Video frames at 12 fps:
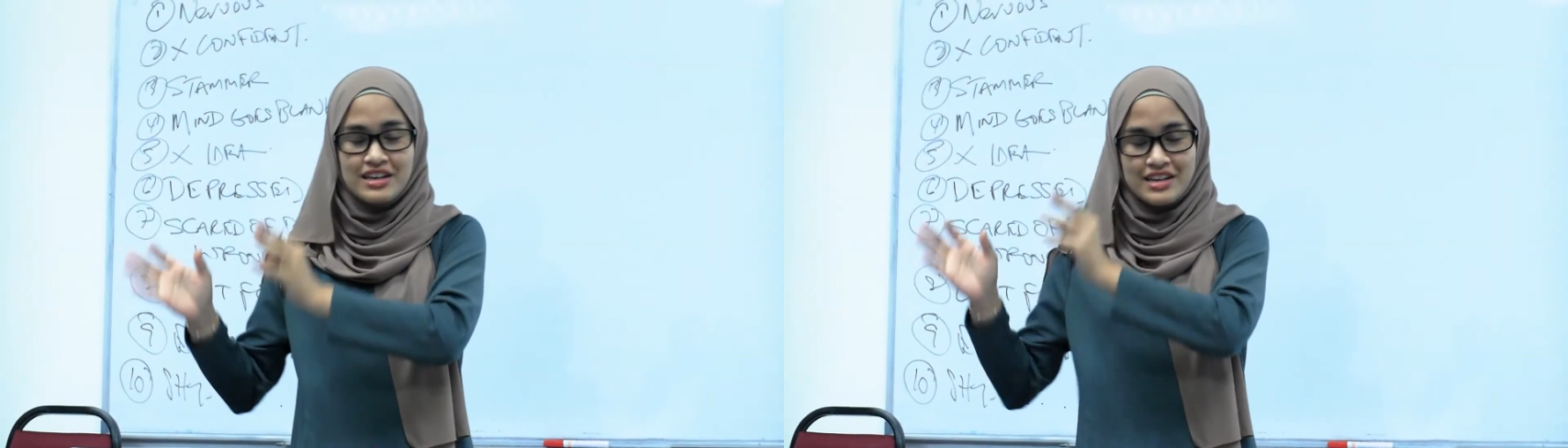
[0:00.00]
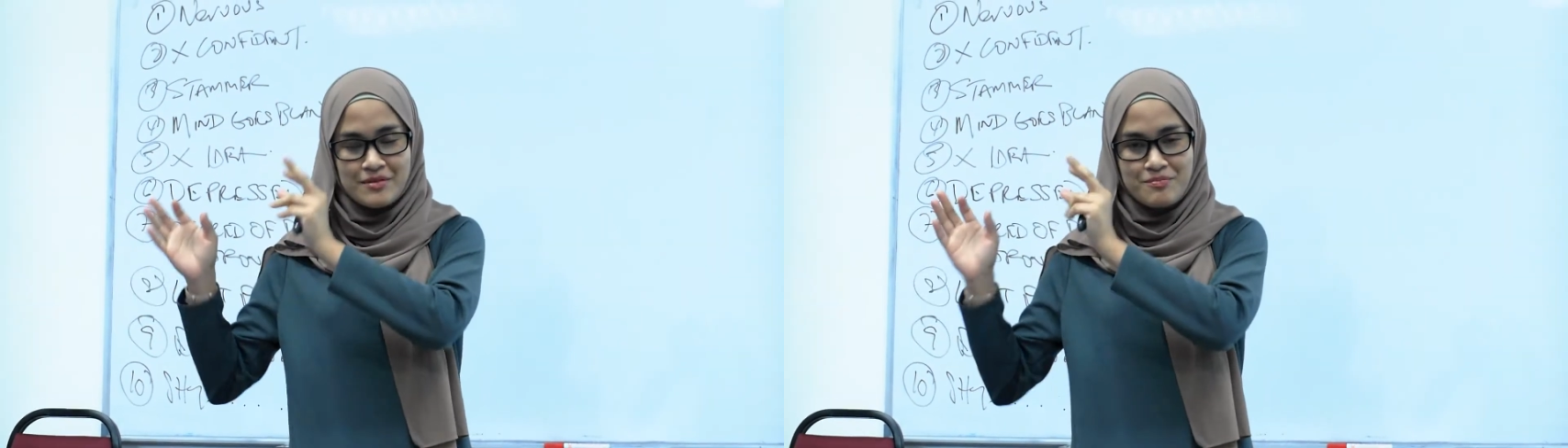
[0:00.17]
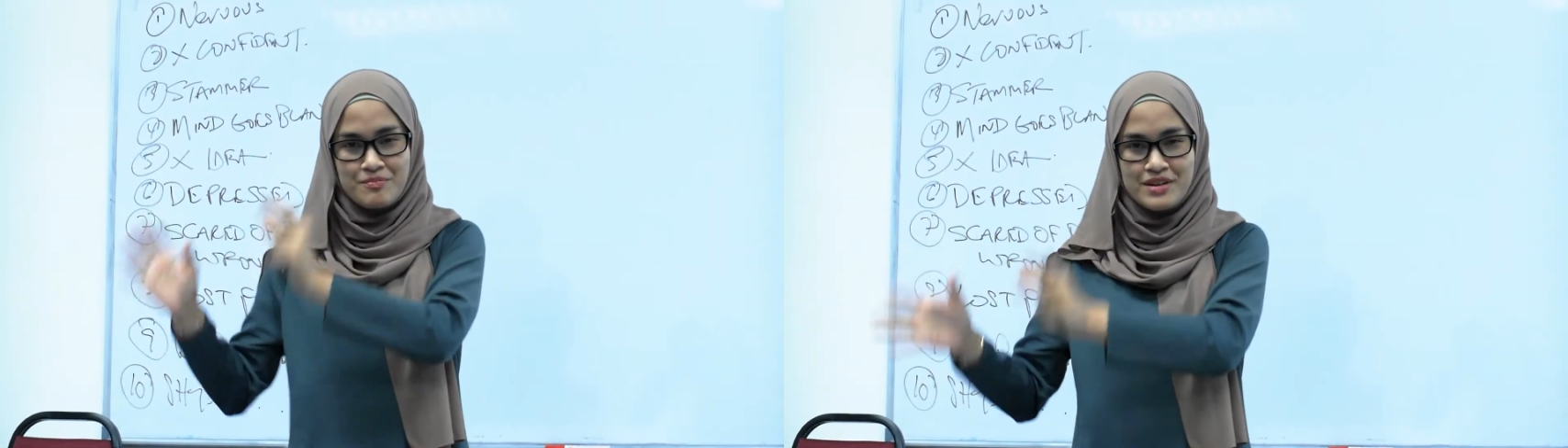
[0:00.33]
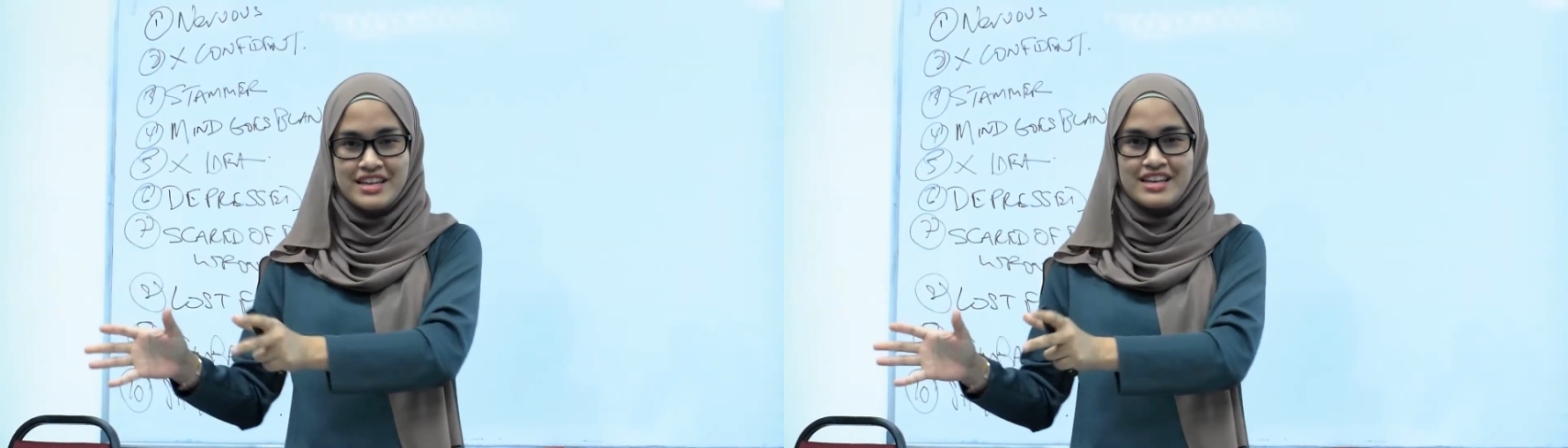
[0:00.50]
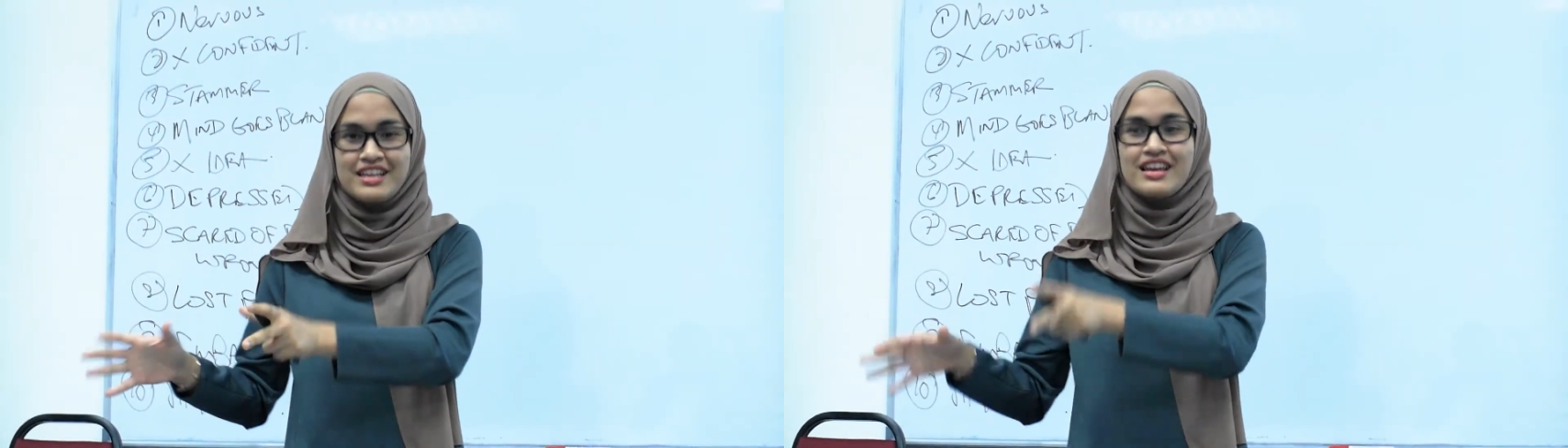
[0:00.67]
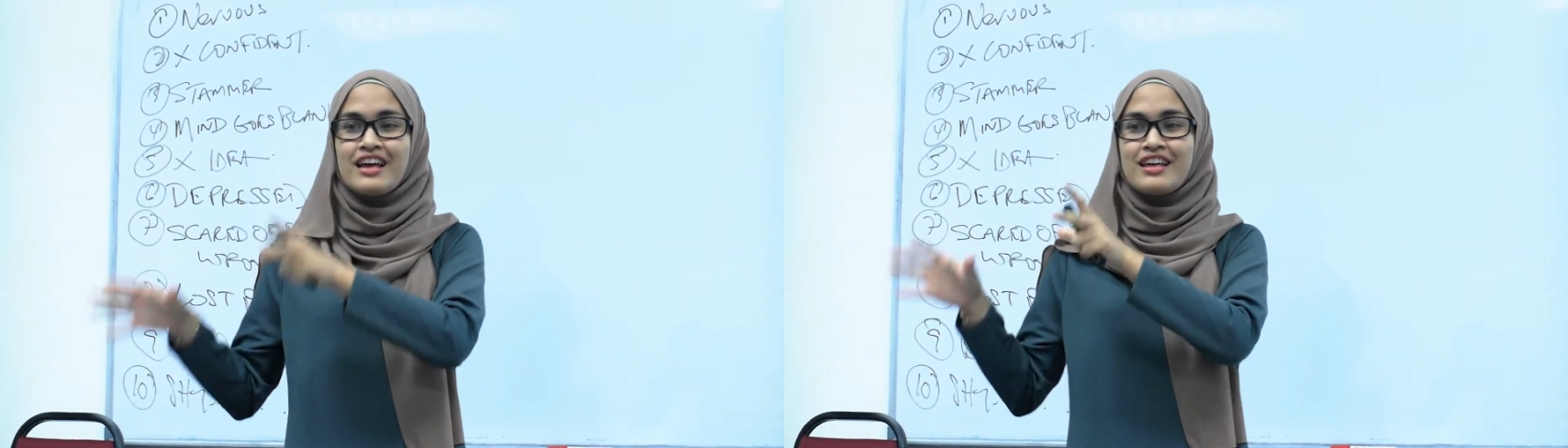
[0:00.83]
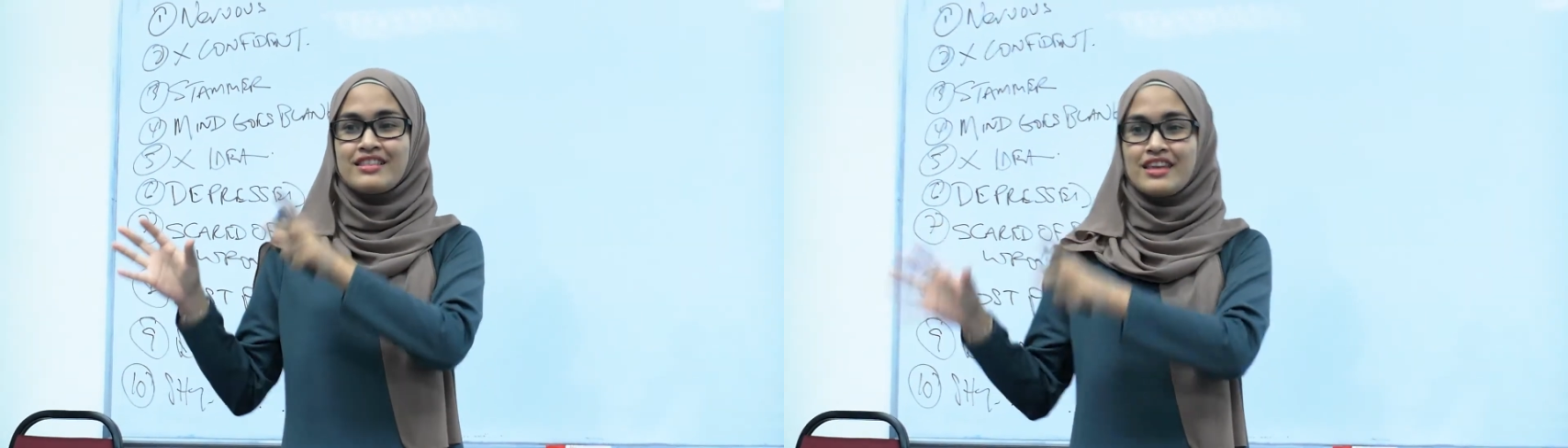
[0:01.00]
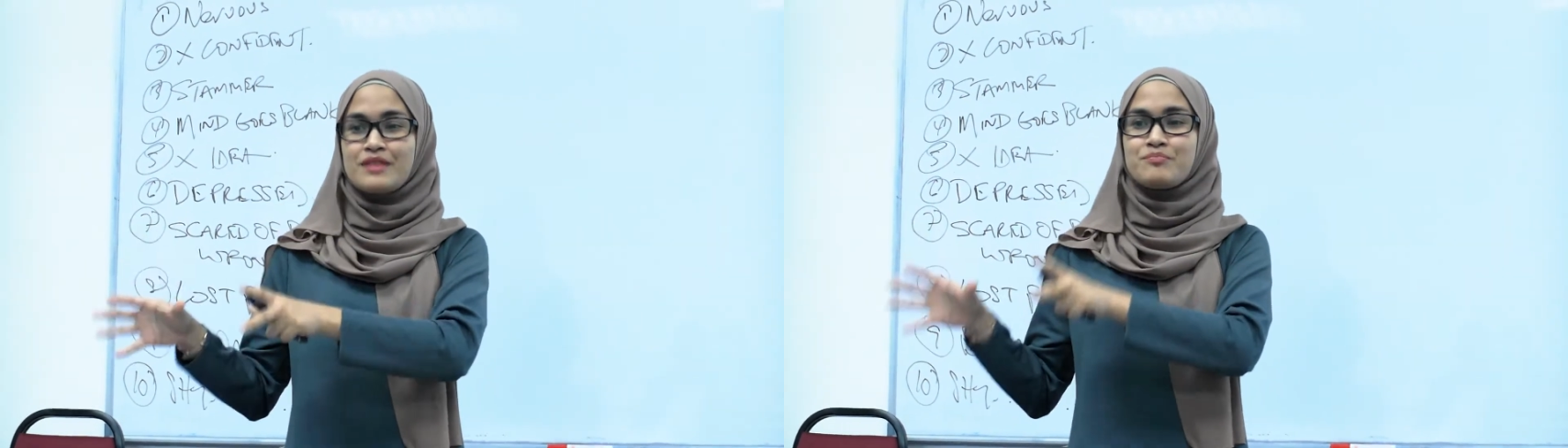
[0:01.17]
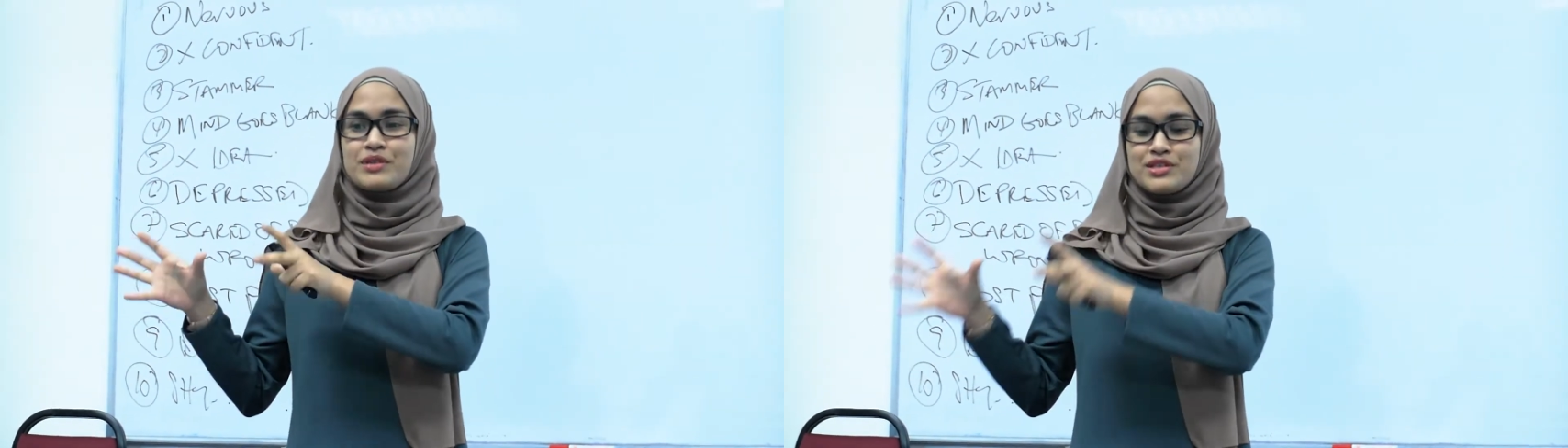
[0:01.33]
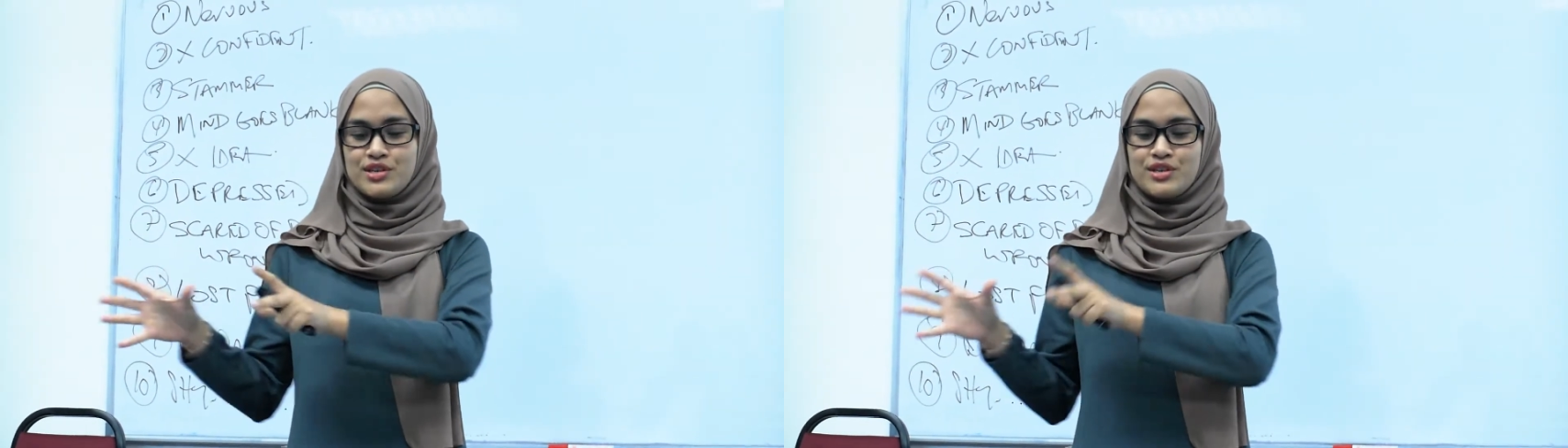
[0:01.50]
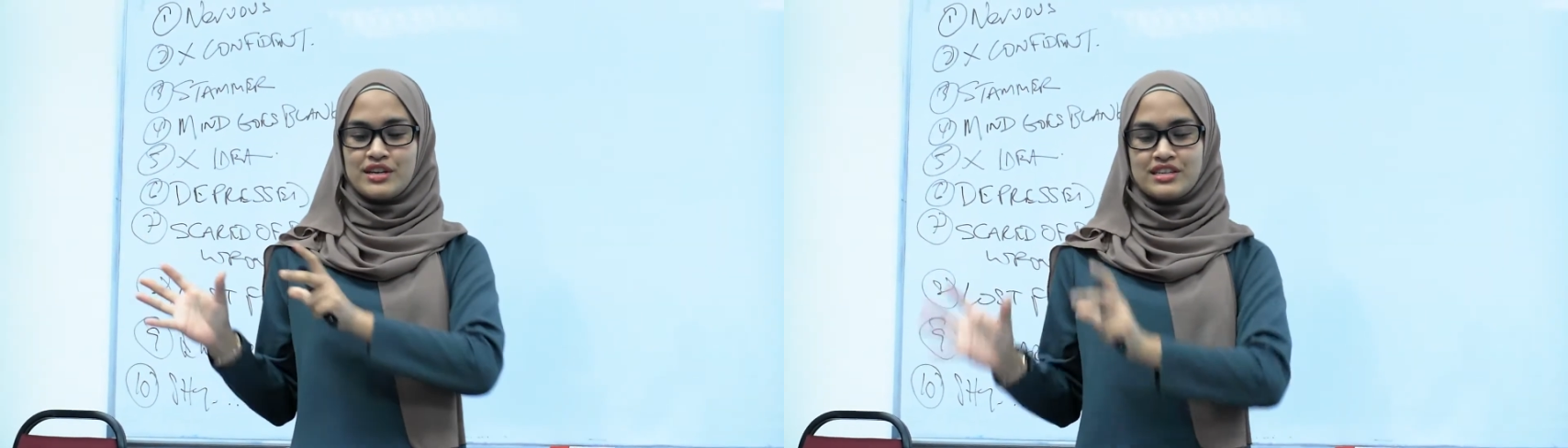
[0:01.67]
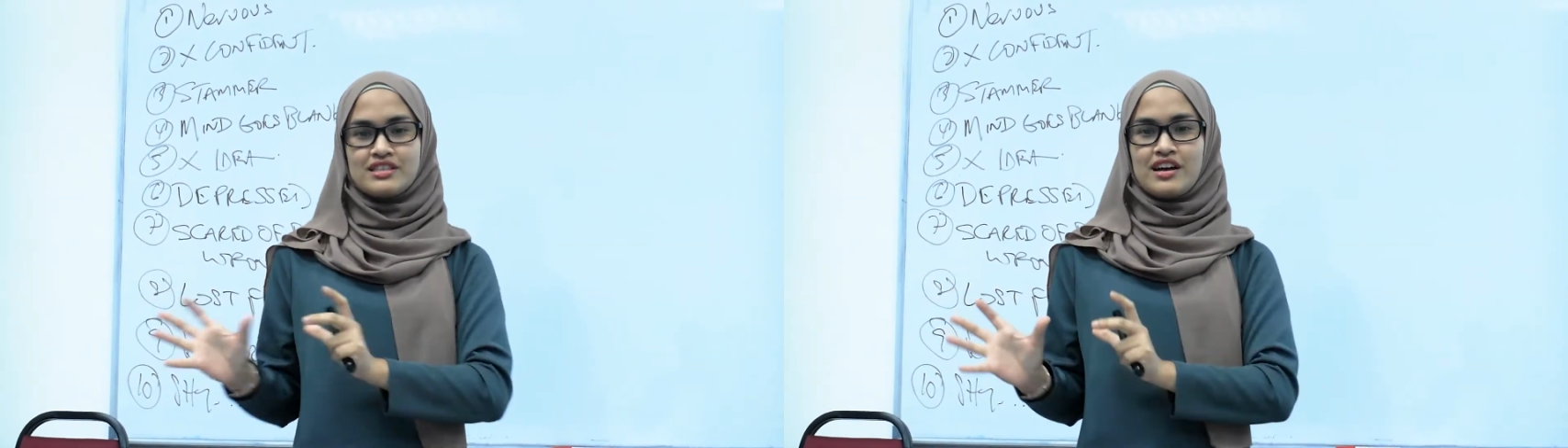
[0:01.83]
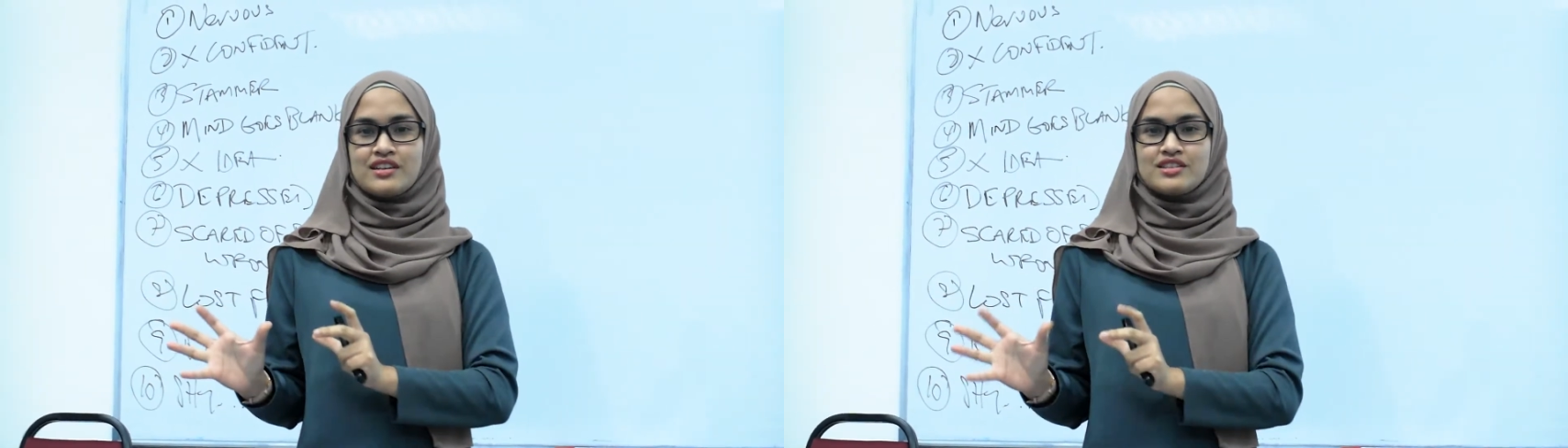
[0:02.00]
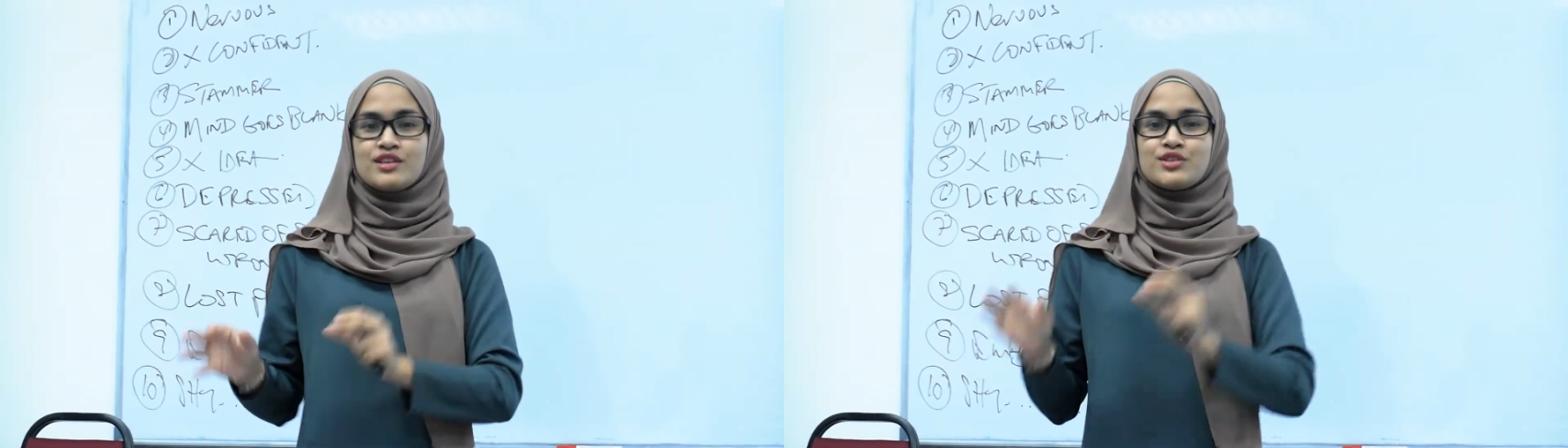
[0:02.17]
completing that particular task.